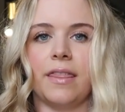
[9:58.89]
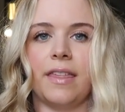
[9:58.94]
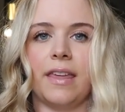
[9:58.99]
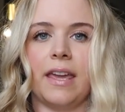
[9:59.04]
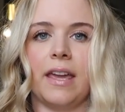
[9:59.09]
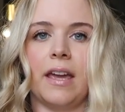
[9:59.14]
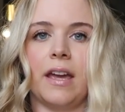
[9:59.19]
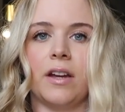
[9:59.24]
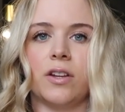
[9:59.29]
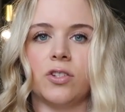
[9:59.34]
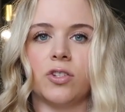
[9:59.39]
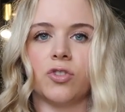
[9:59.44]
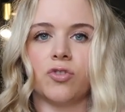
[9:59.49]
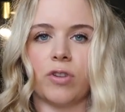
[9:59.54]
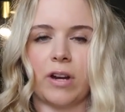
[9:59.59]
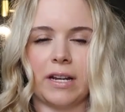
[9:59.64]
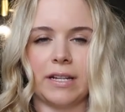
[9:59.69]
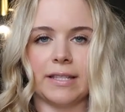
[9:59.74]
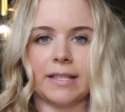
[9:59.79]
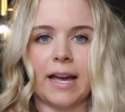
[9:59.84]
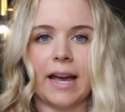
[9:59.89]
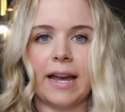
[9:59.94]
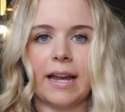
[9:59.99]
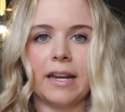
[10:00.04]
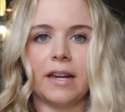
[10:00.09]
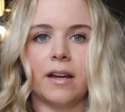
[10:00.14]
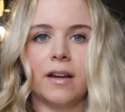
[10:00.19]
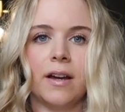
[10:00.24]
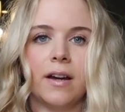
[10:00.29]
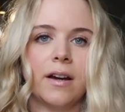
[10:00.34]
the straight
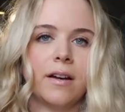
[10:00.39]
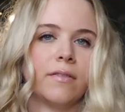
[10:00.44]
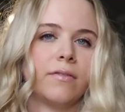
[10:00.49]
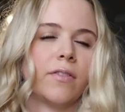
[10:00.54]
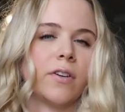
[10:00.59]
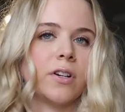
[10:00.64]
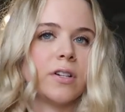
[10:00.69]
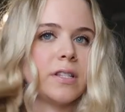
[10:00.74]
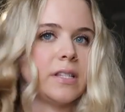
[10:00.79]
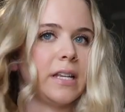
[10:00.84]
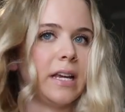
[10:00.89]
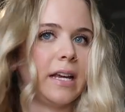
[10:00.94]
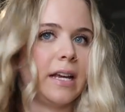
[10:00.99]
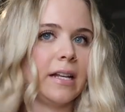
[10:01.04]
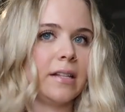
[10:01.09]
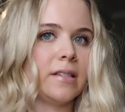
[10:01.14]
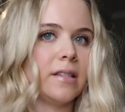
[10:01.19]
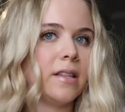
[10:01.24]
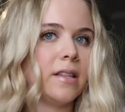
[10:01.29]
side versus